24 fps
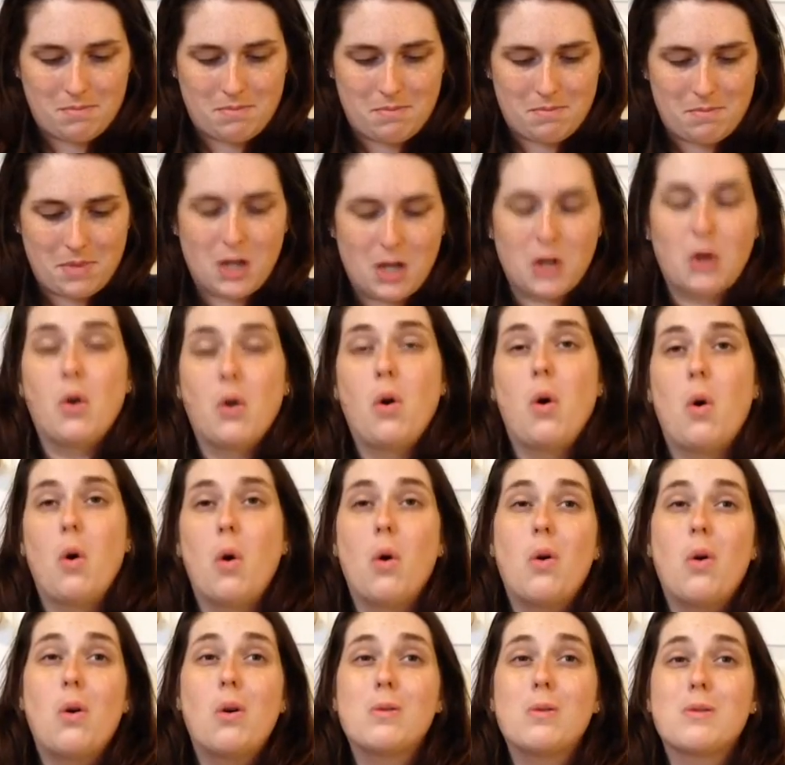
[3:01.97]
bigger
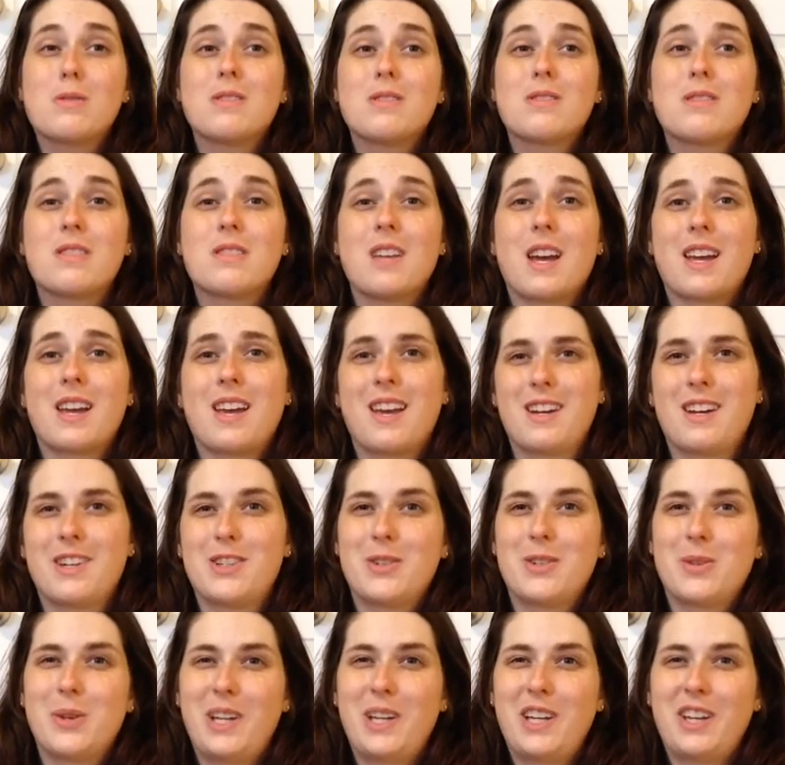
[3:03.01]
holes that kind of
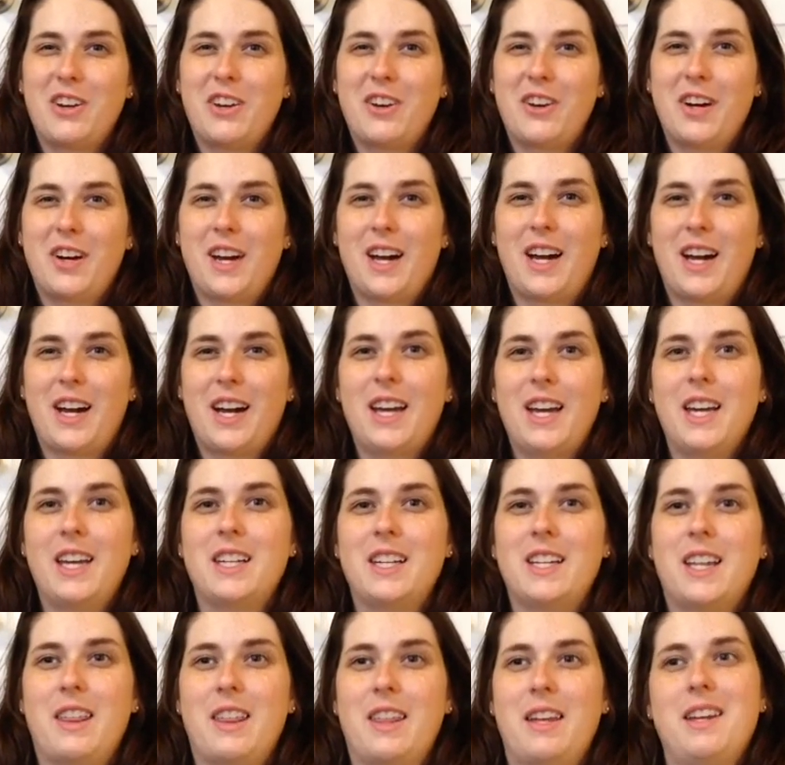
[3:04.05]
trick your eye
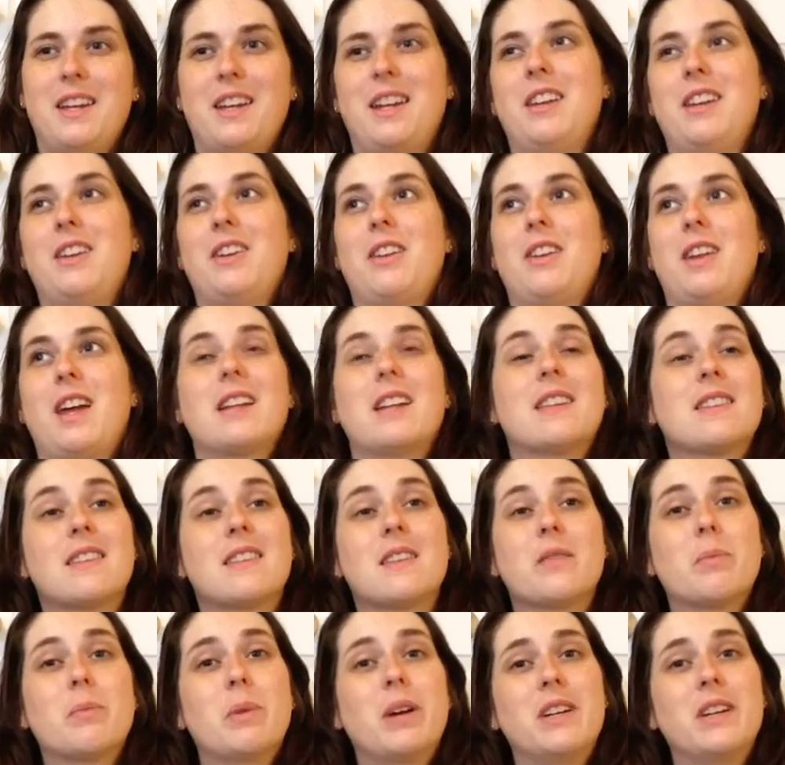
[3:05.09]
into thinking that's the
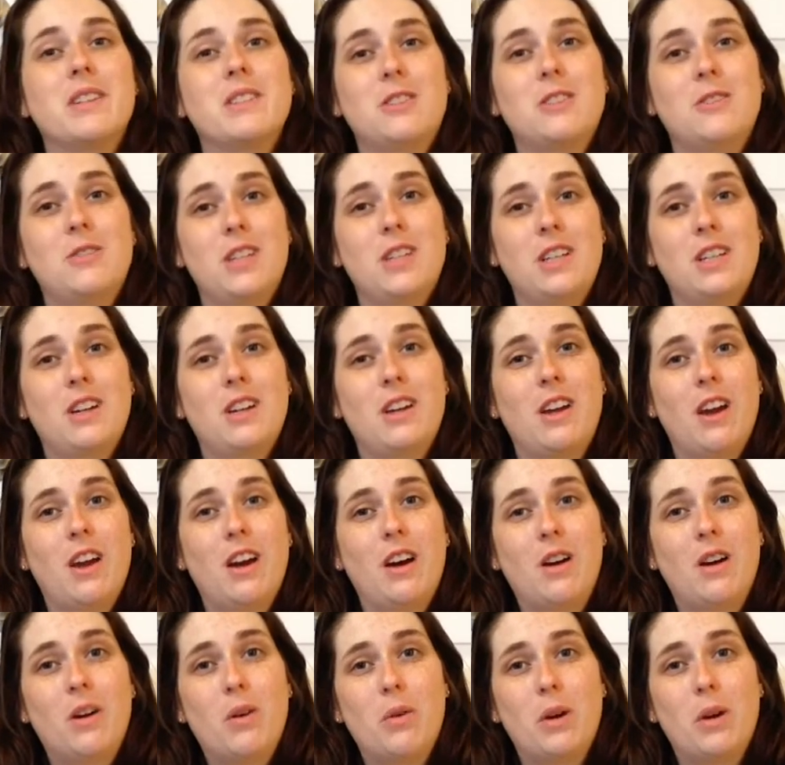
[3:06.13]
place you need to
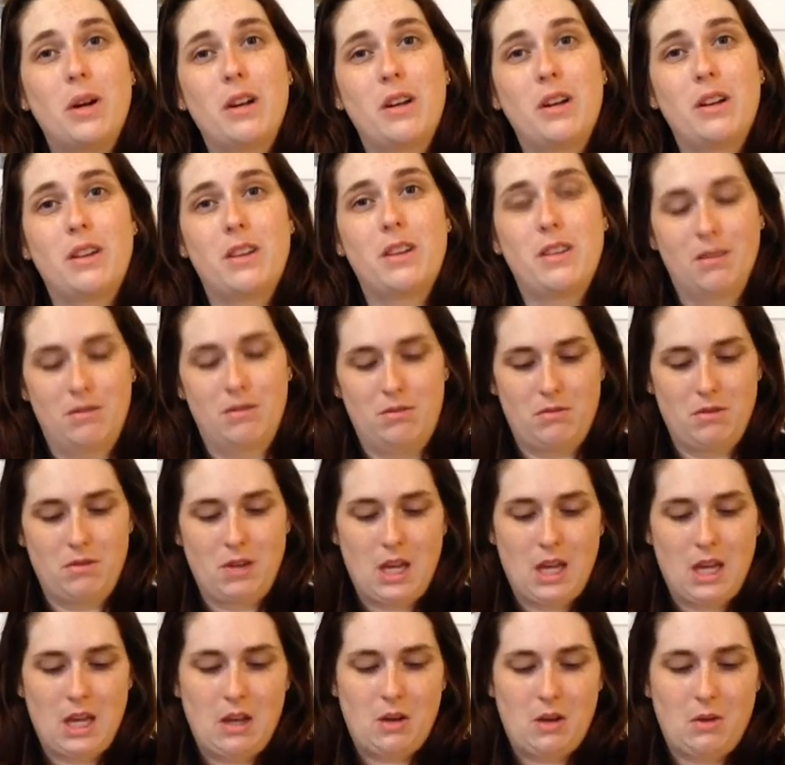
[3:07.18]
go
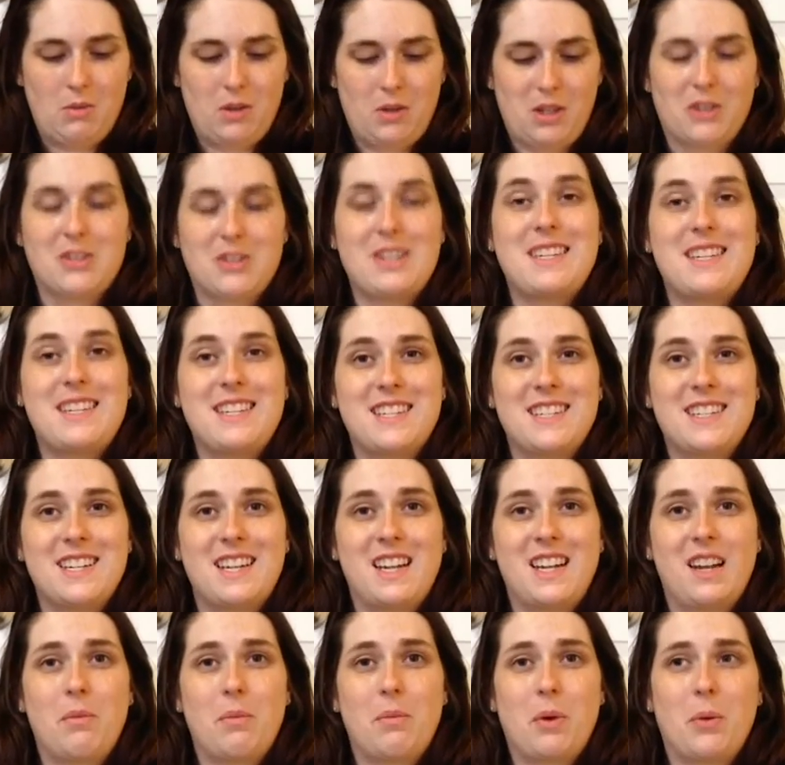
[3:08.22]
when you're
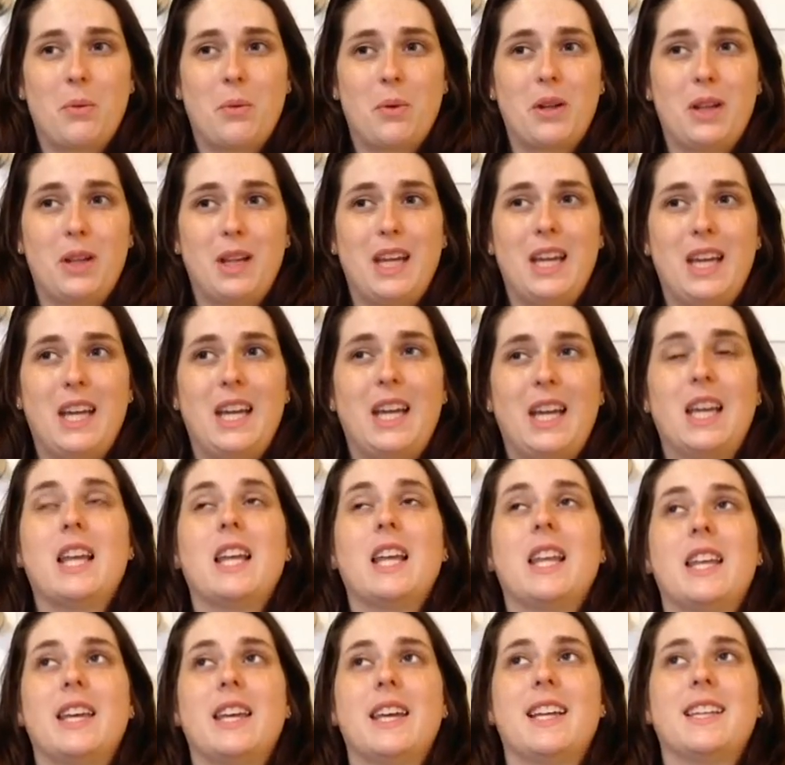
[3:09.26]
stitching, but really
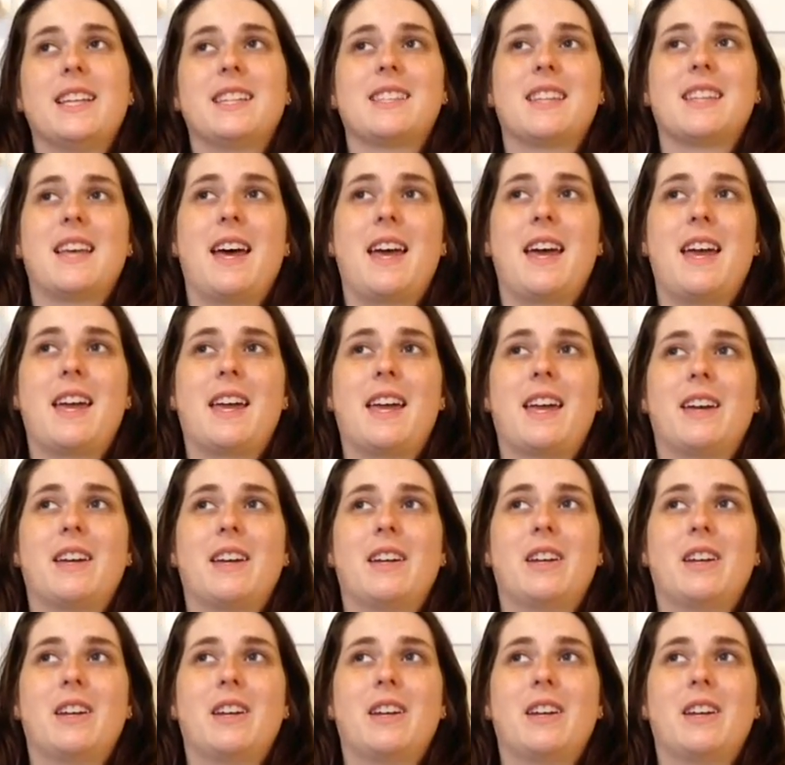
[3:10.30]
it's like